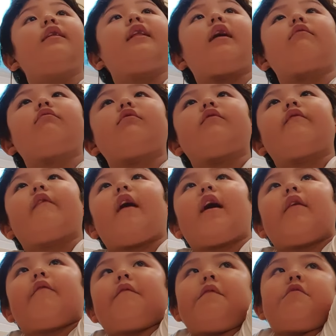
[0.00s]
That was
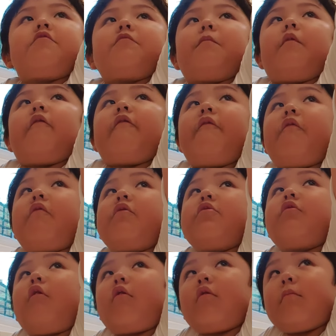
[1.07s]
five years before
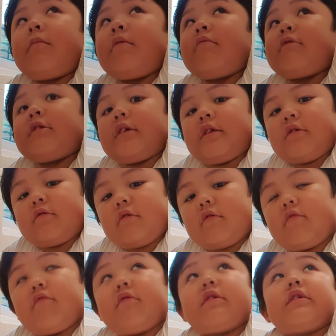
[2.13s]
Jollibee was
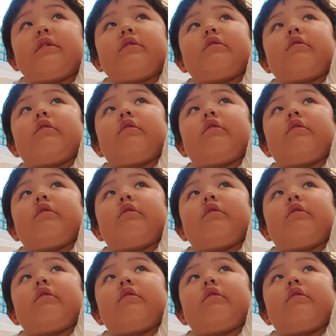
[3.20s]
introduced.